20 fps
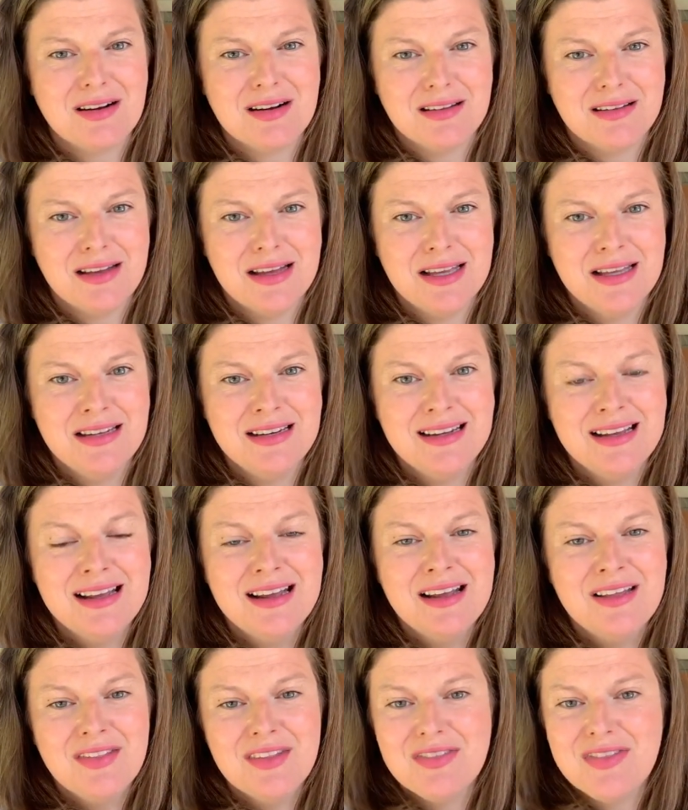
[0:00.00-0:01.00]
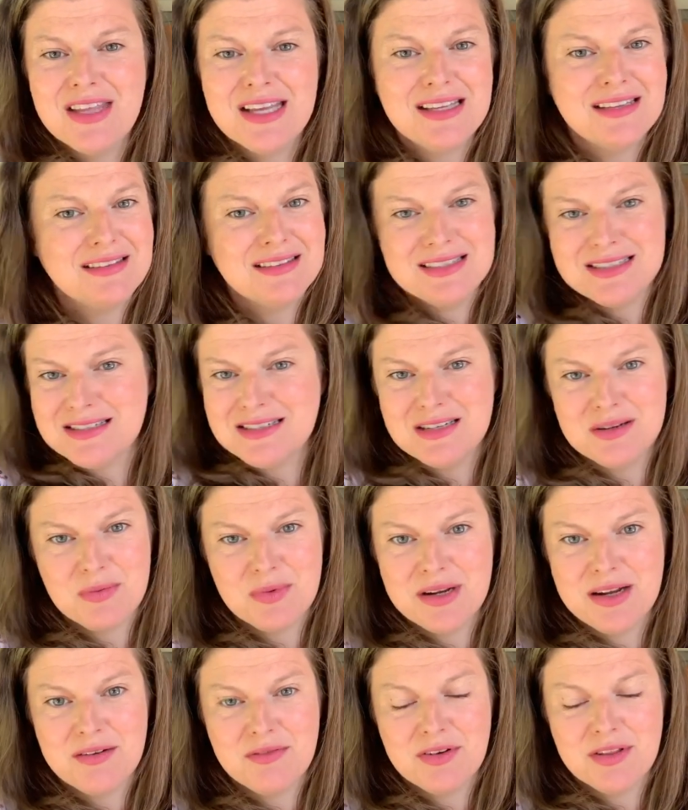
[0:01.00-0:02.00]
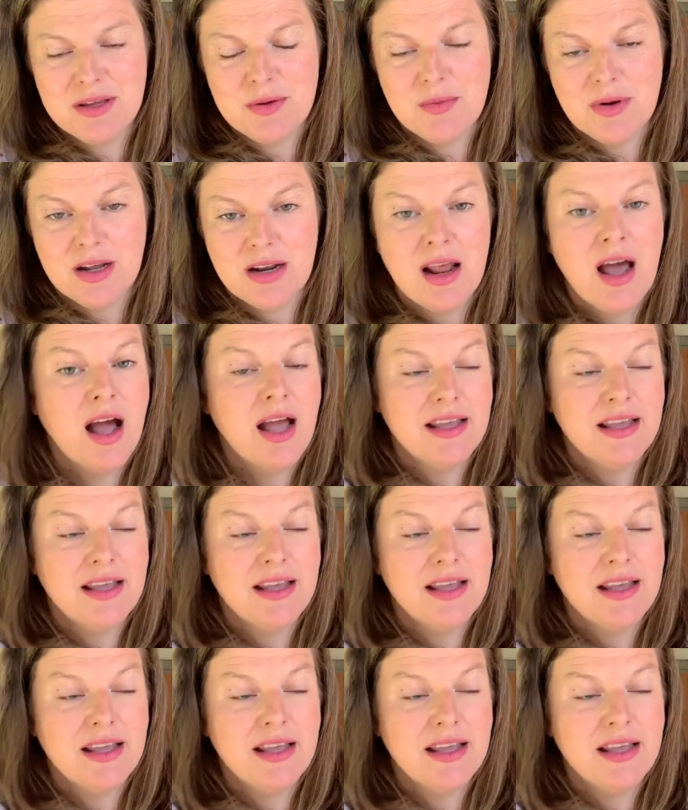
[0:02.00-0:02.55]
client that they can list it at whatever they want.